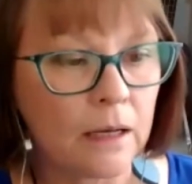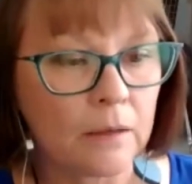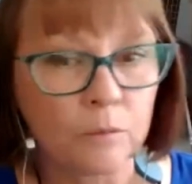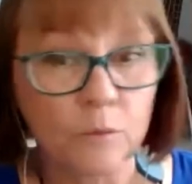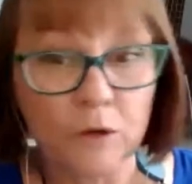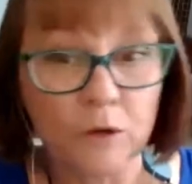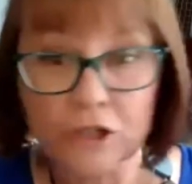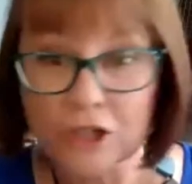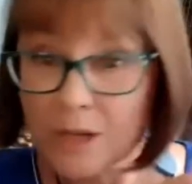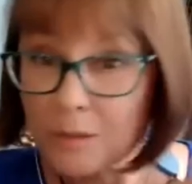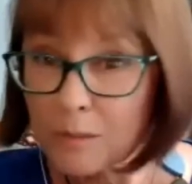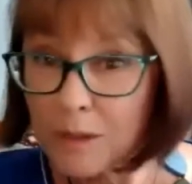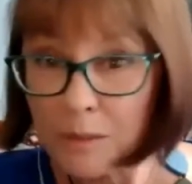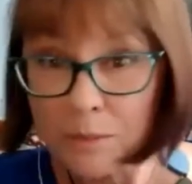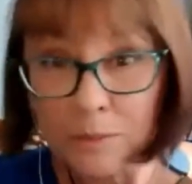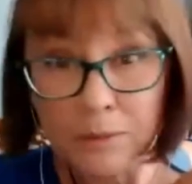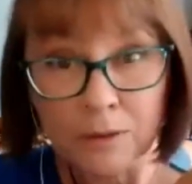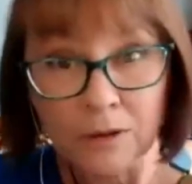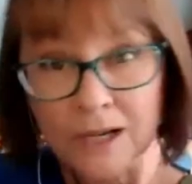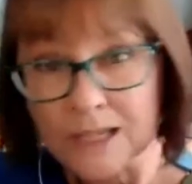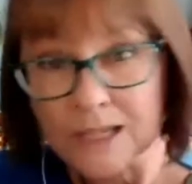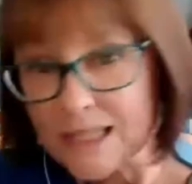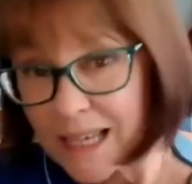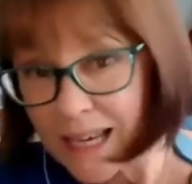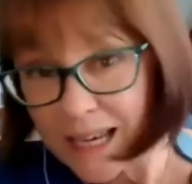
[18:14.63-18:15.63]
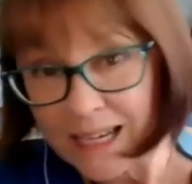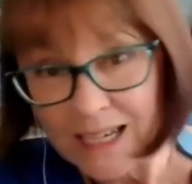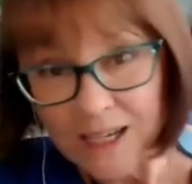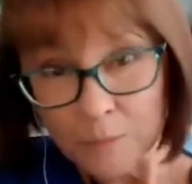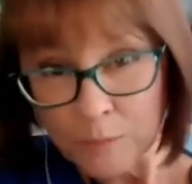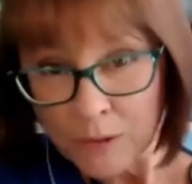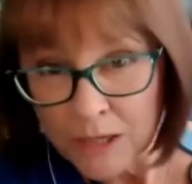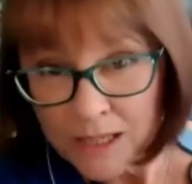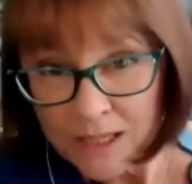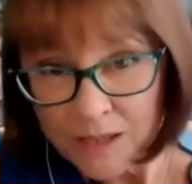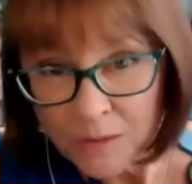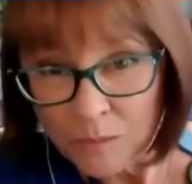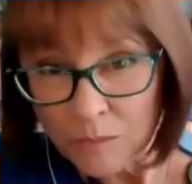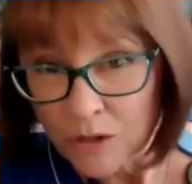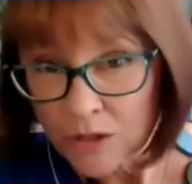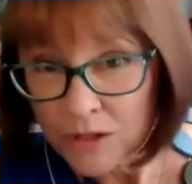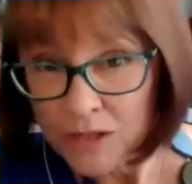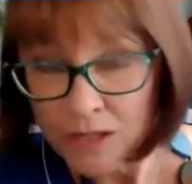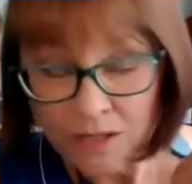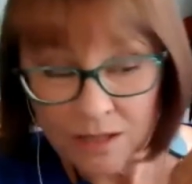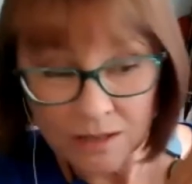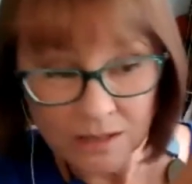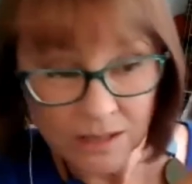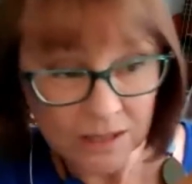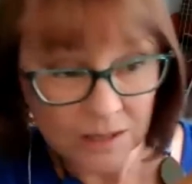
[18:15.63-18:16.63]
which can be applied to any piece of
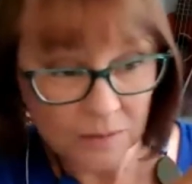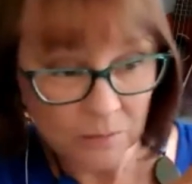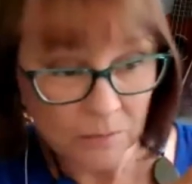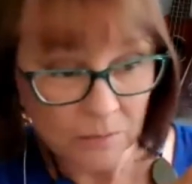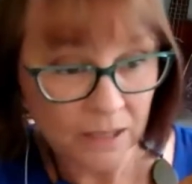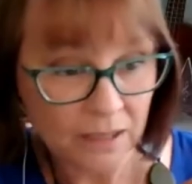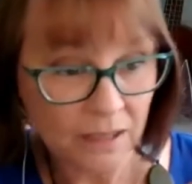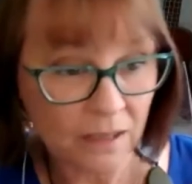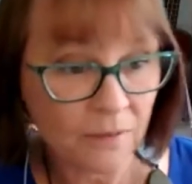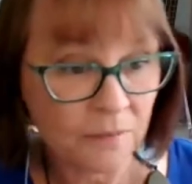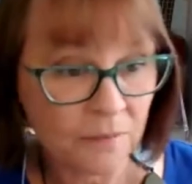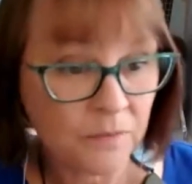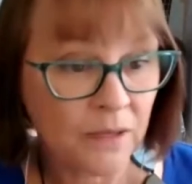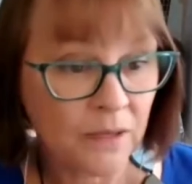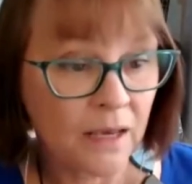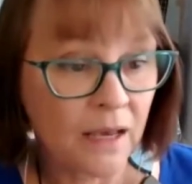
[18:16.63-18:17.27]
music. It doesn't matter.